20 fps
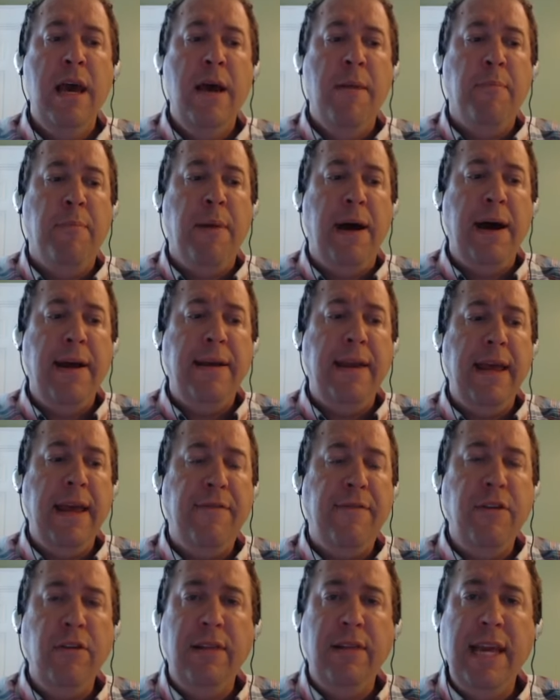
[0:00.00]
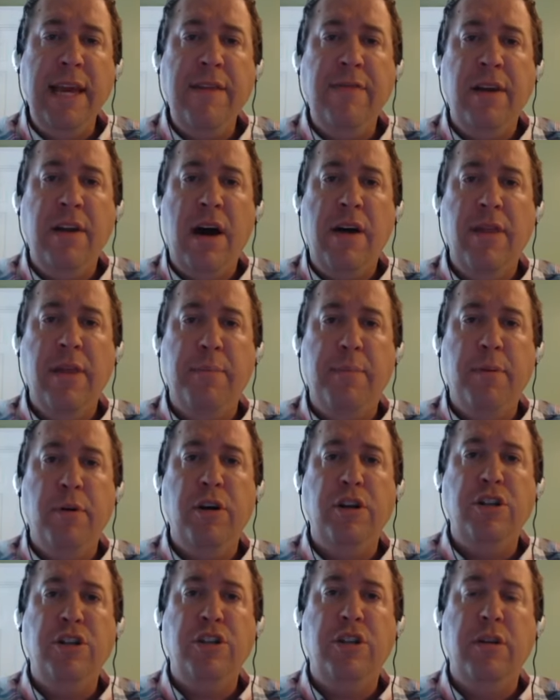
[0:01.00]
But if you leave it on the
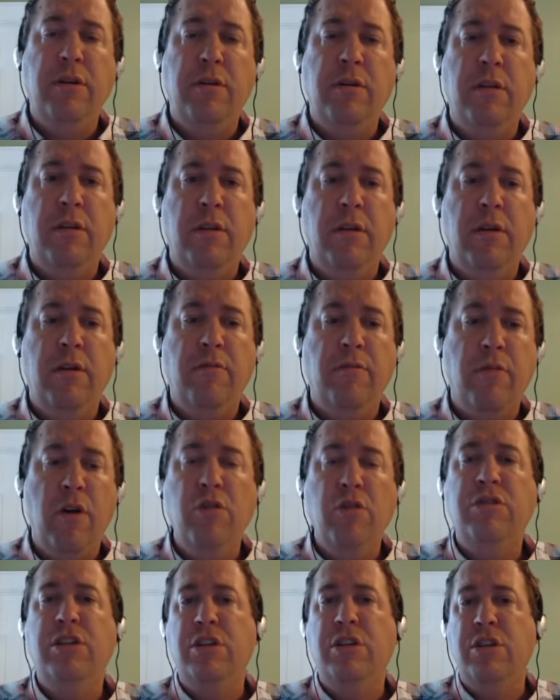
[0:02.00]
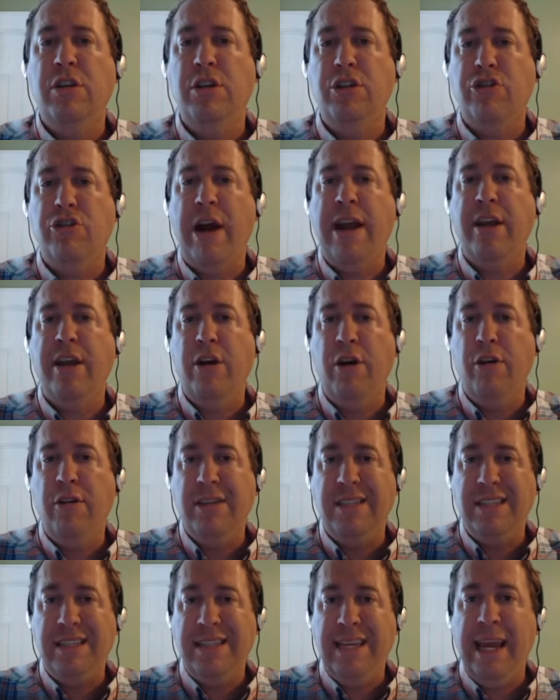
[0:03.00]
bush, the rose is going to try to go to
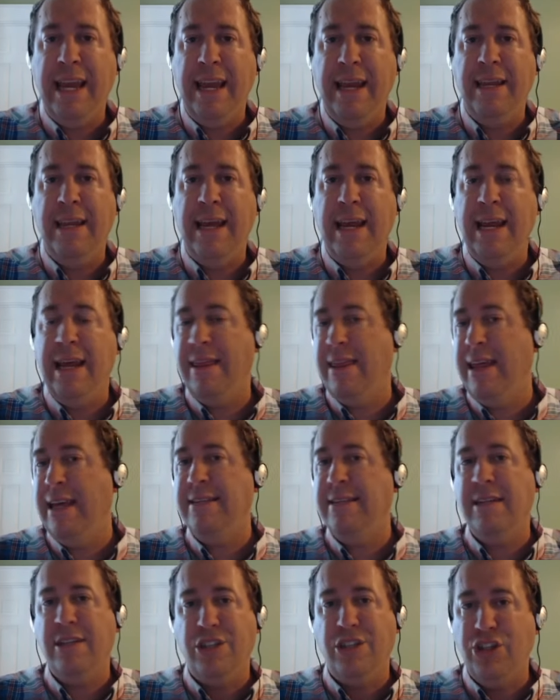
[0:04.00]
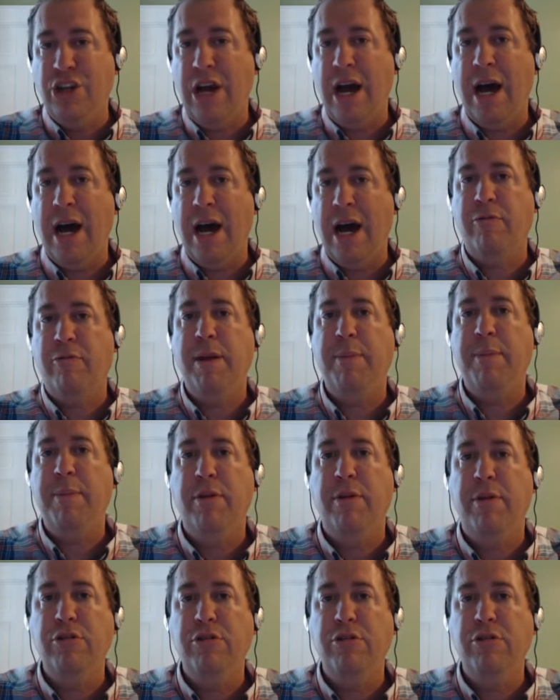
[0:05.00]
seed and it thinks its job of
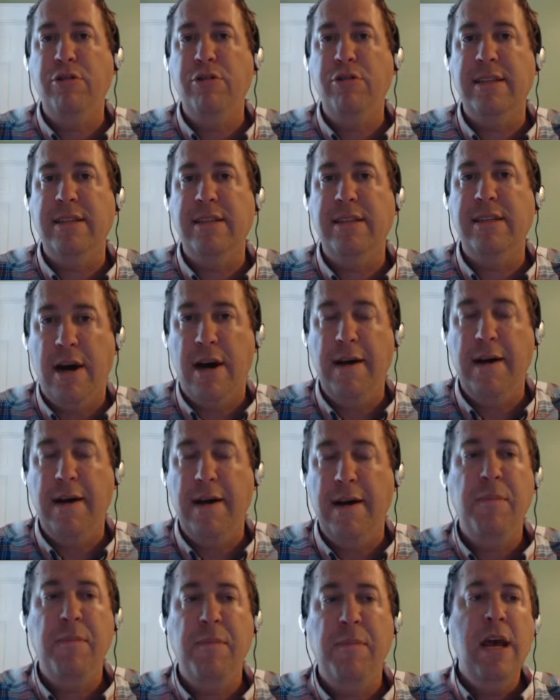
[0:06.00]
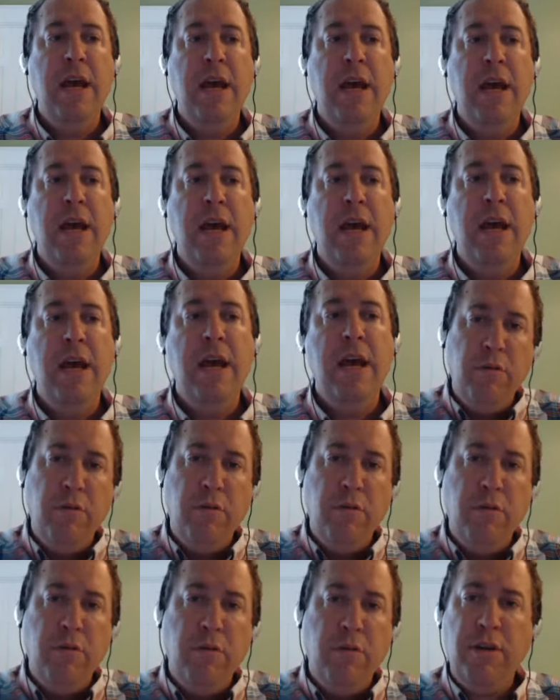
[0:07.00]
reproducing is done. So if you
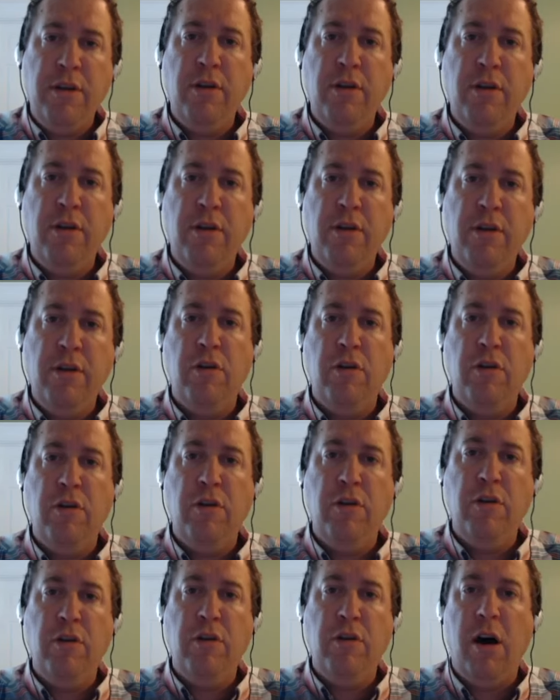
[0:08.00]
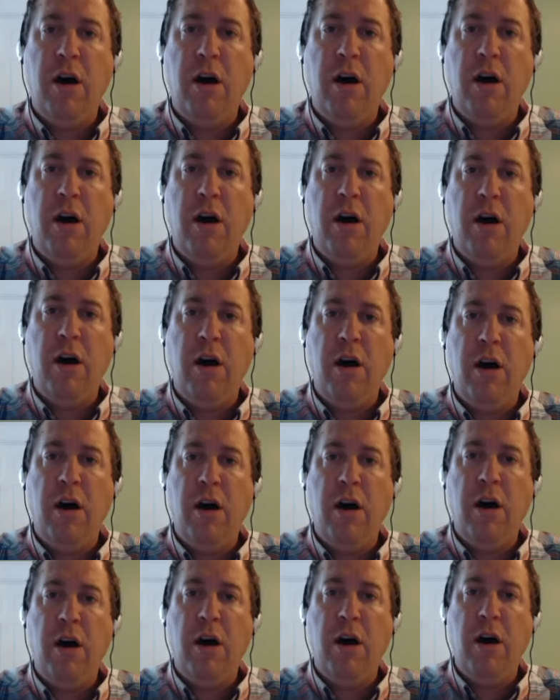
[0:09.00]
cut those roses off,
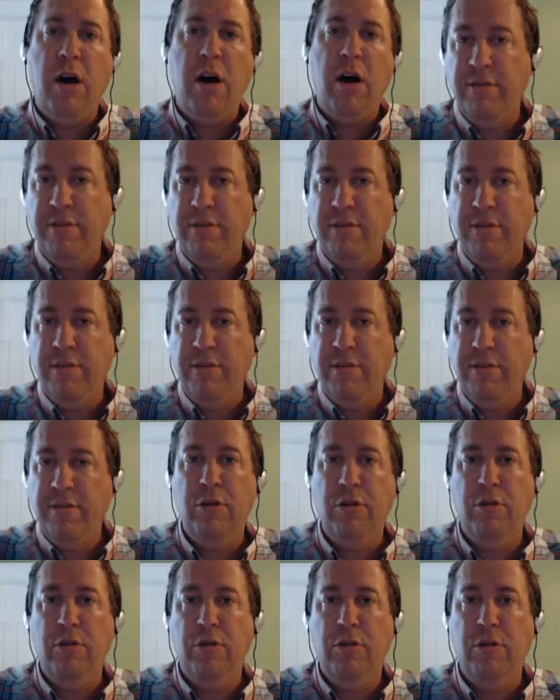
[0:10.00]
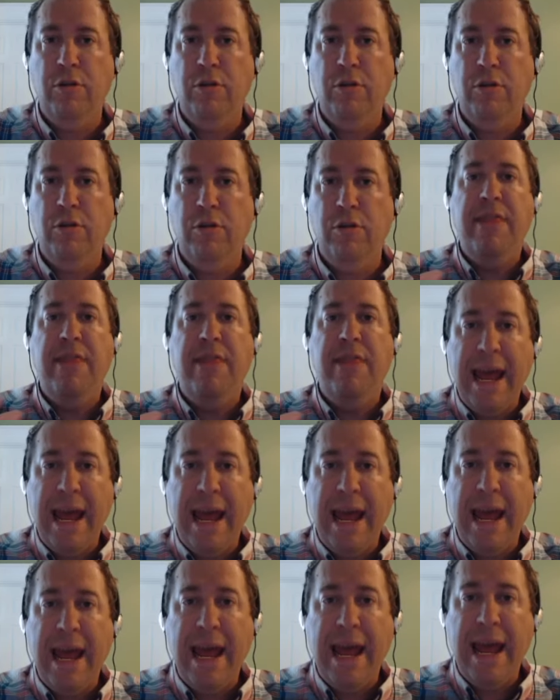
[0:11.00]
deadhead, remove spent blooms, that
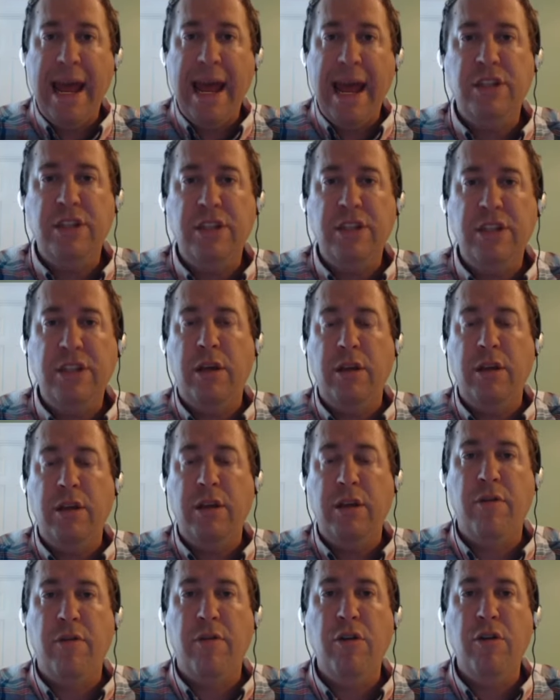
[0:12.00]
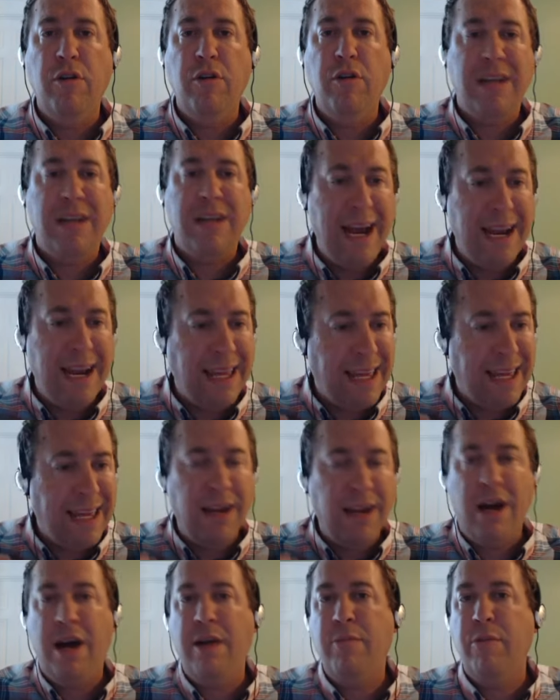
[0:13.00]
encourages the rose to kind of
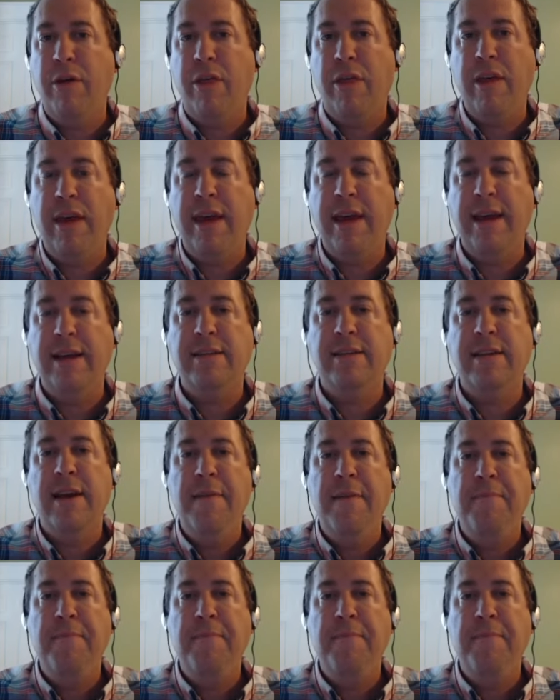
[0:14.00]
get on with things,